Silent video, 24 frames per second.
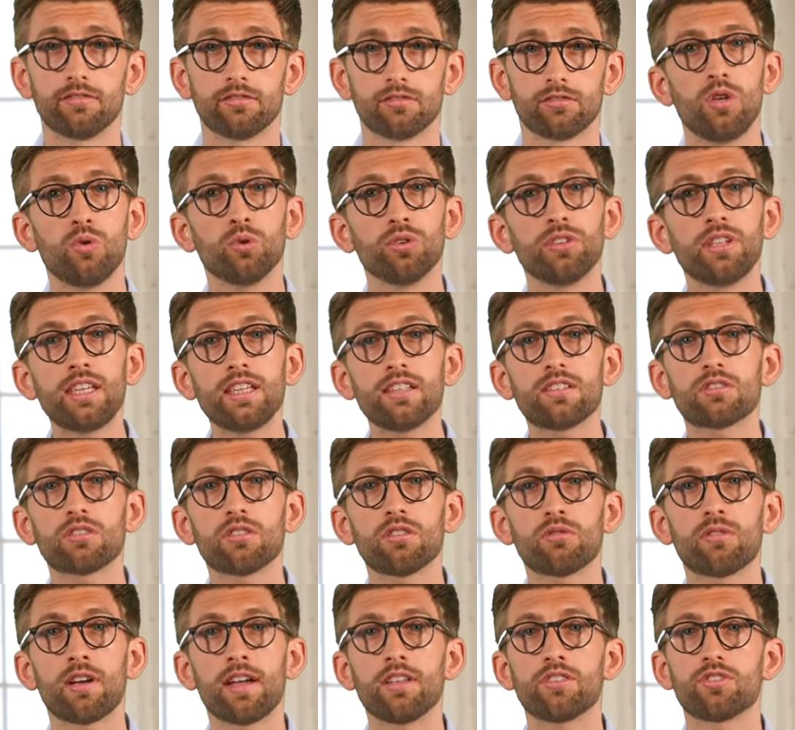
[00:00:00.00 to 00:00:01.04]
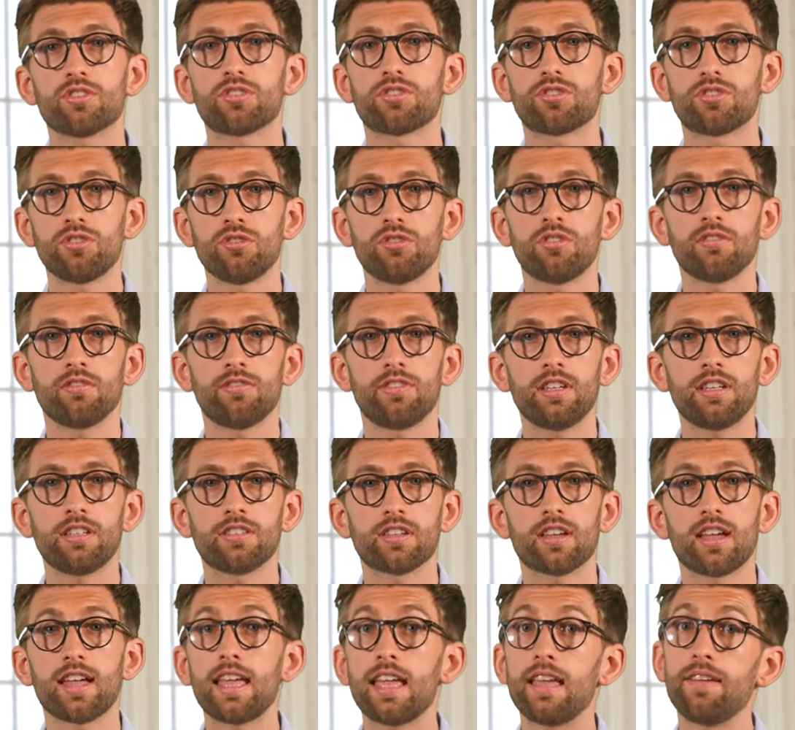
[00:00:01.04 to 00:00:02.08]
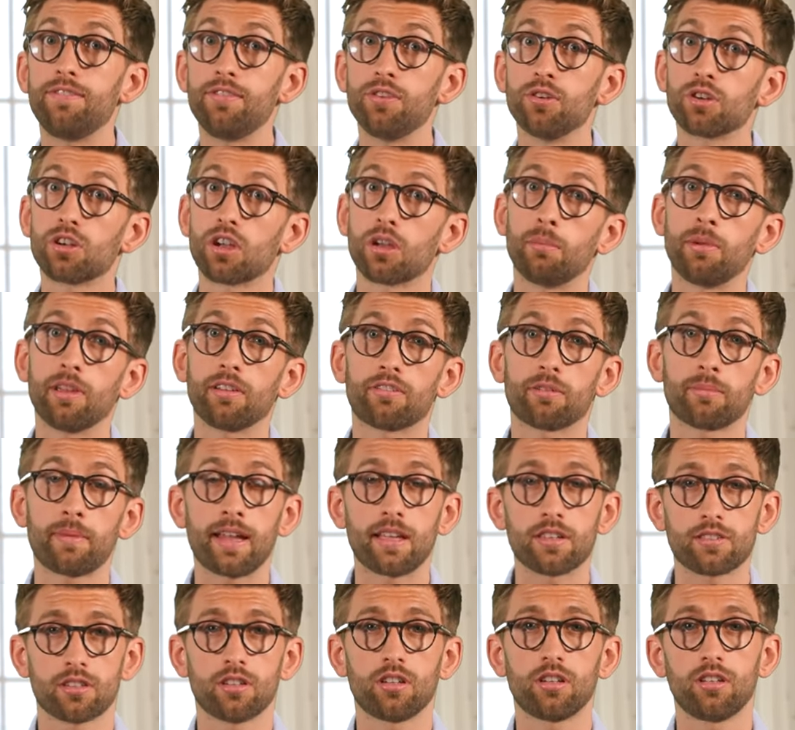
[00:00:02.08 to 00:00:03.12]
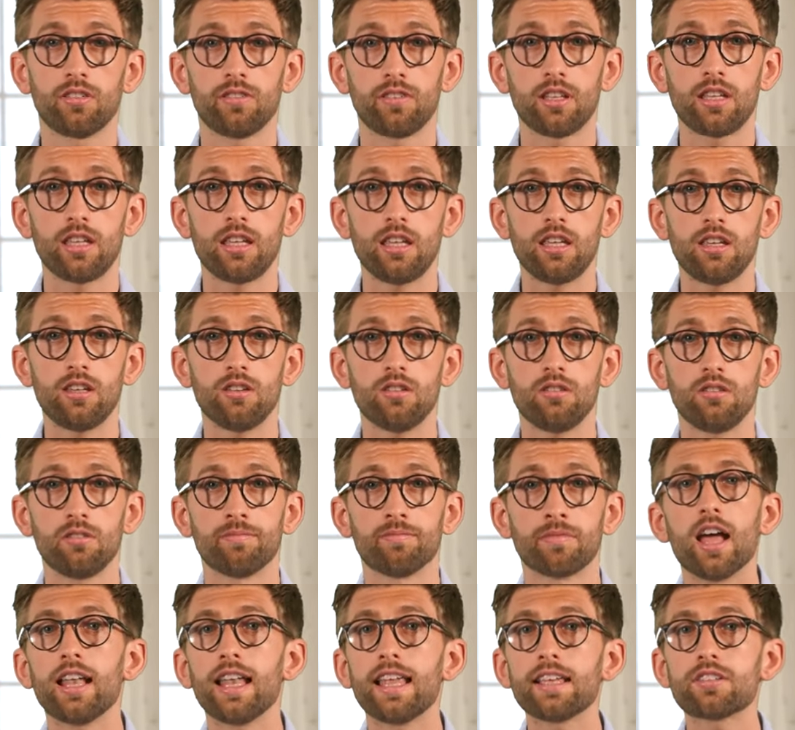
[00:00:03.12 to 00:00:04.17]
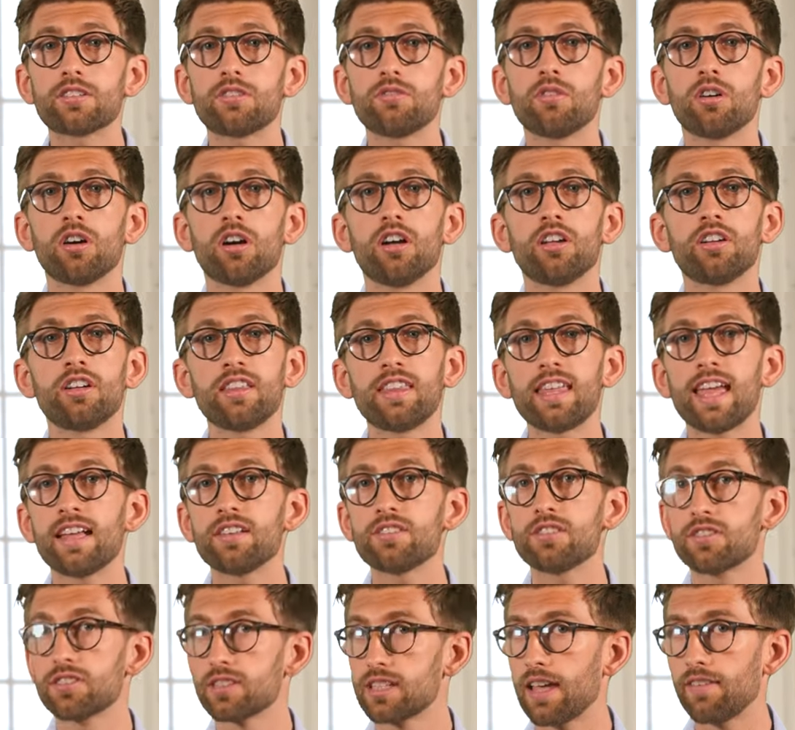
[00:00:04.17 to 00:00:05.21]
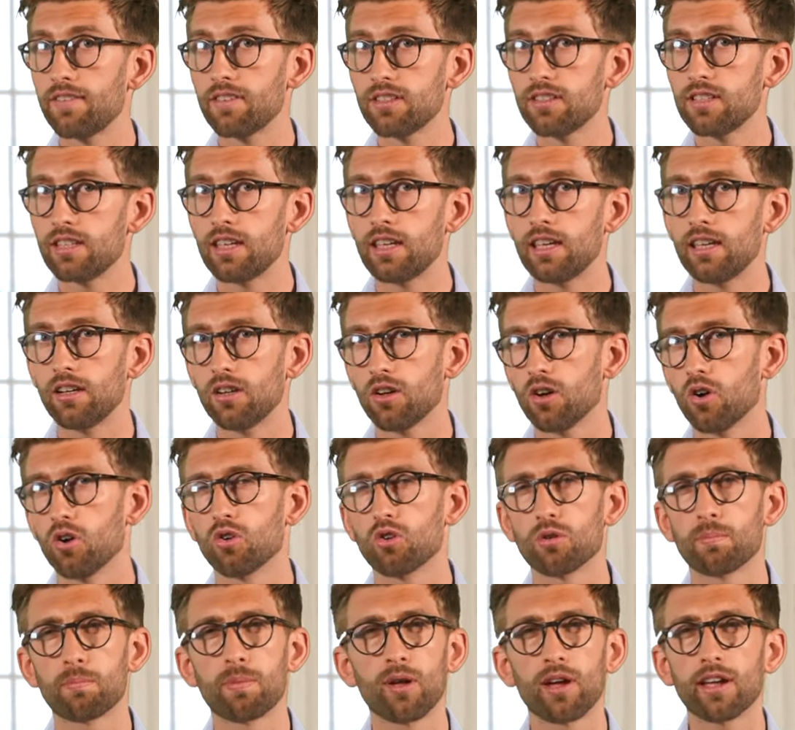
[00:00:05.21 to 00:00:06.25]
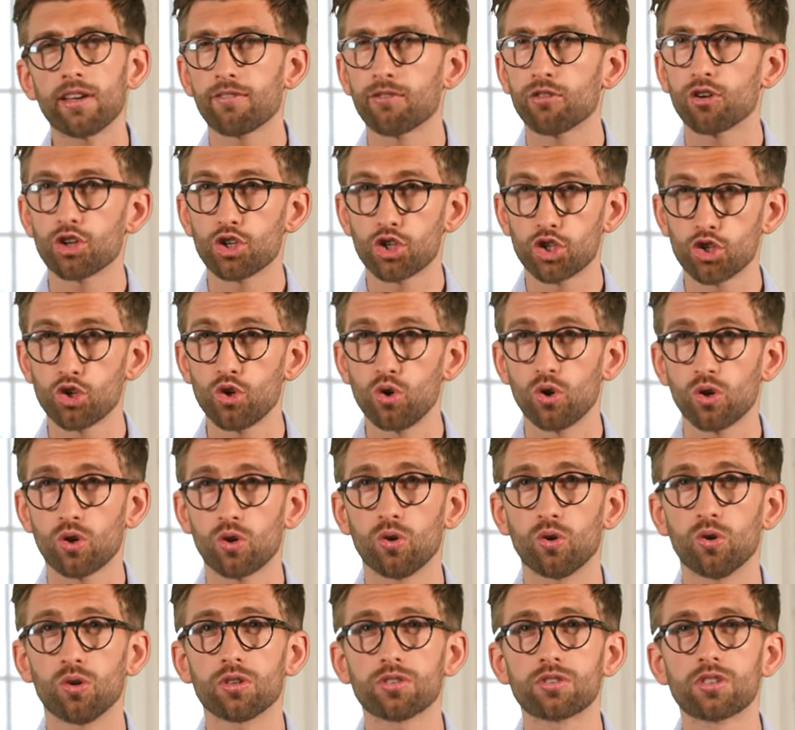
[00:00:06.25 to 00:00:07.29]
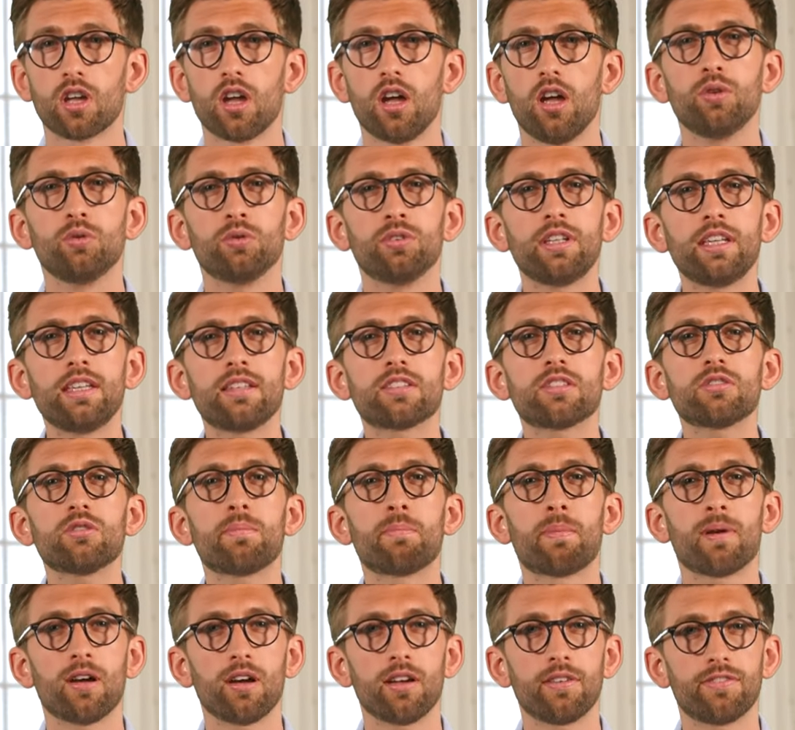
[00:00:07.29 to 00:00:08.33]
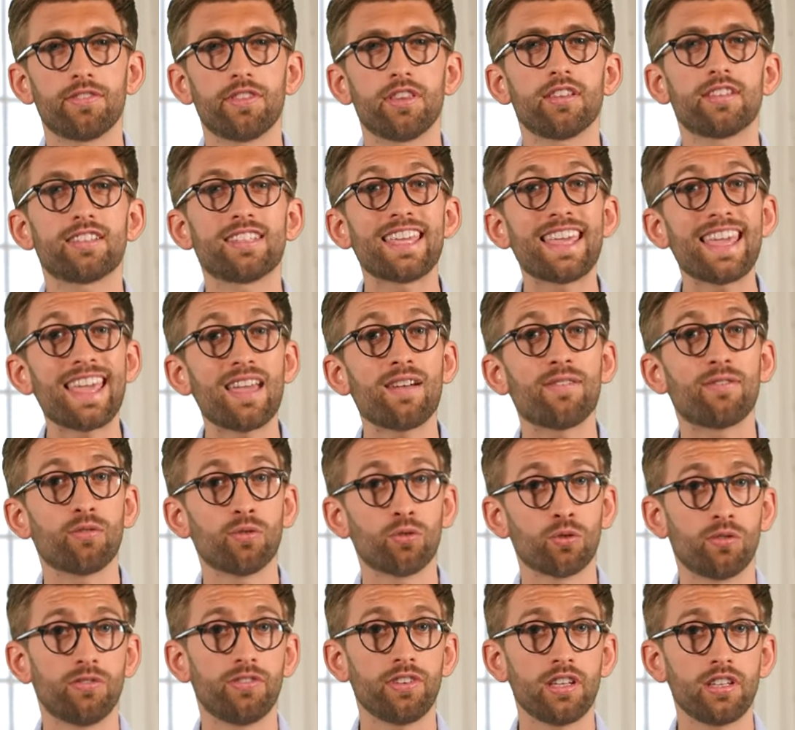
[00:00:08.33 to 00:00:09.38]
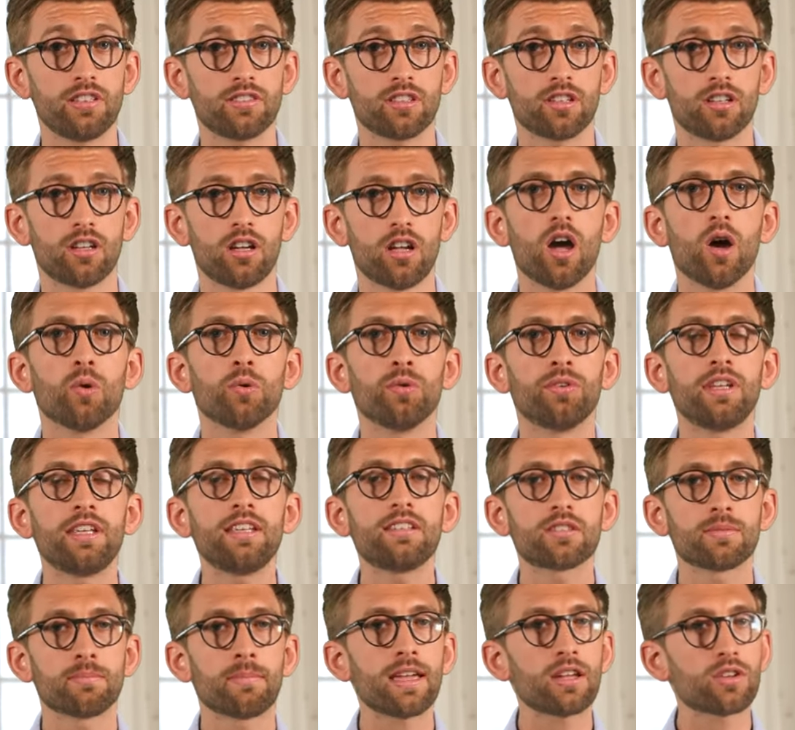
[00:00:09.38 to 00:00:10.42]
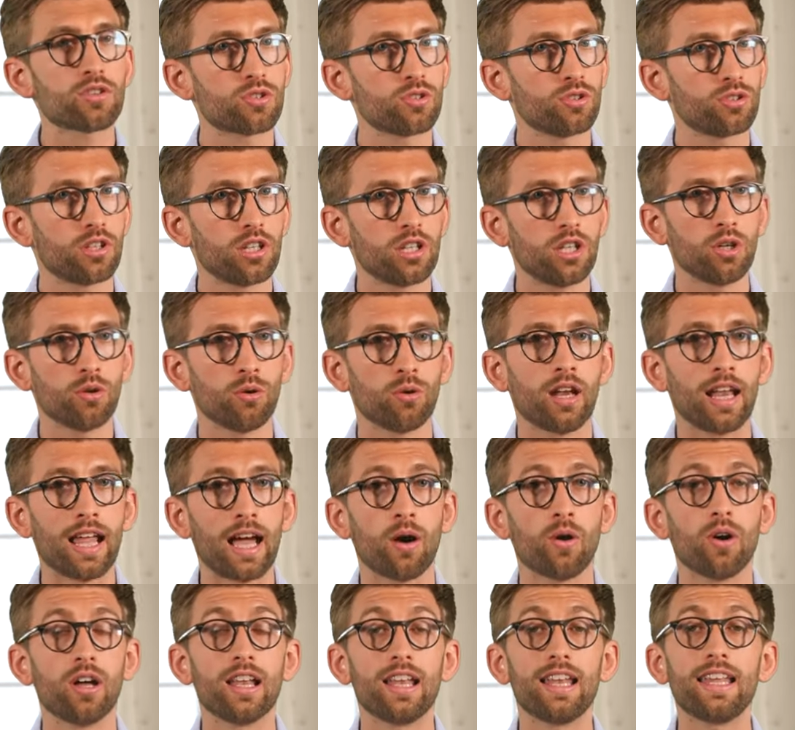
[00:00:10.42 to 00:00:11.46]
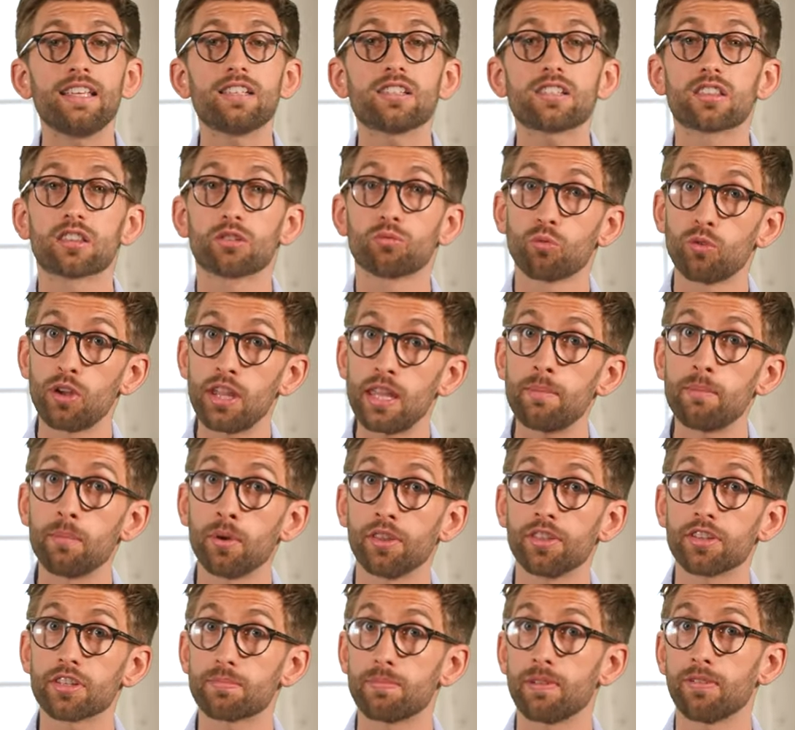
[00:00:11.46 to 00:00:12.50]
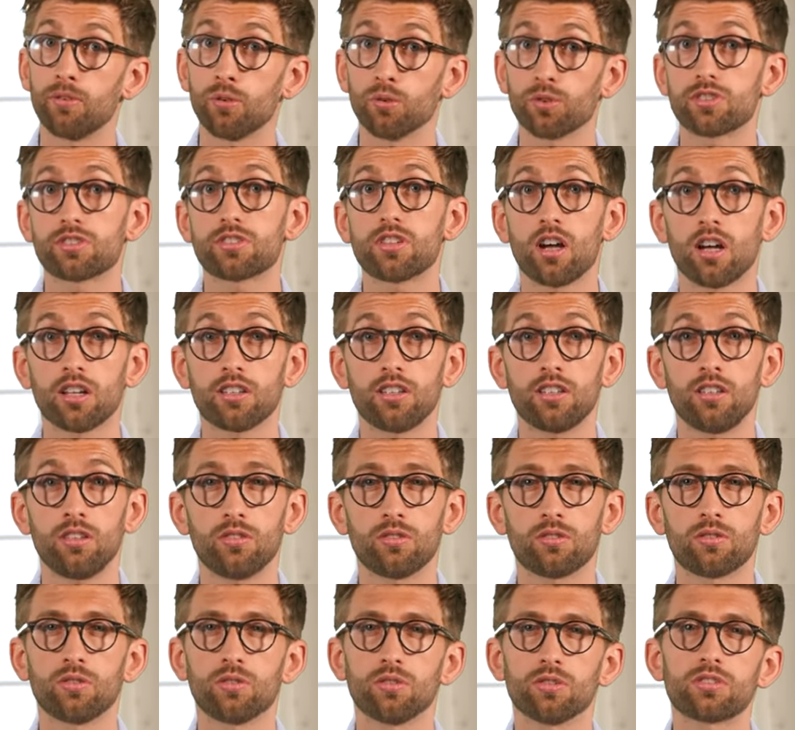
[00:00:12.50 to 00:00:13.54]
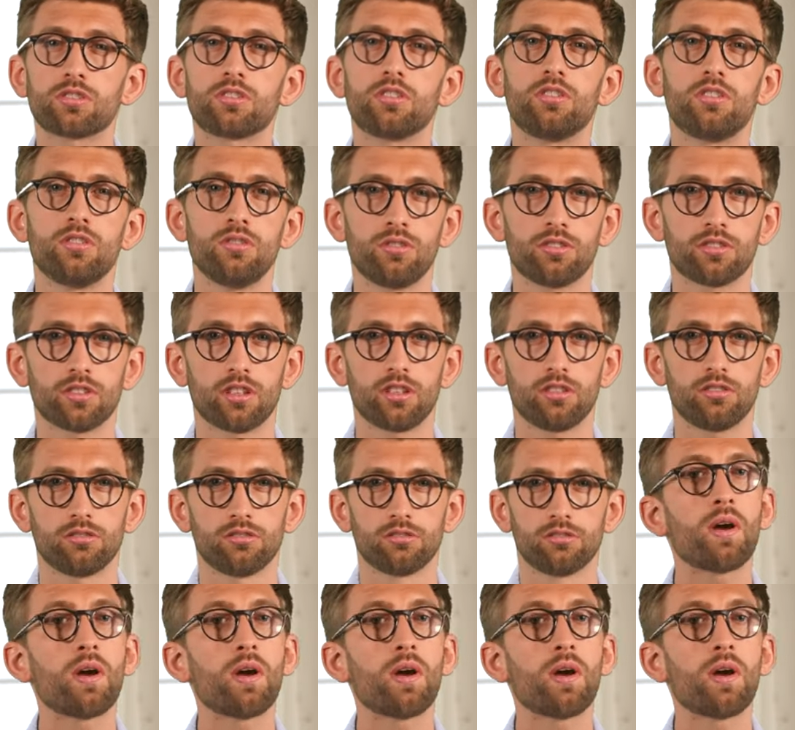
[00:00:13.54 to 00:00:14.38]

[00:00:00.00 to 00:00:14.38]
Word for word: You will need to arrange a student visa if you're coming from outside of the E U. Unless you are under the age of seventeen or applying for a short course, you'll need to apply for the Tier four visa and will need to make sure that you allow at least three months before starting your course to do so.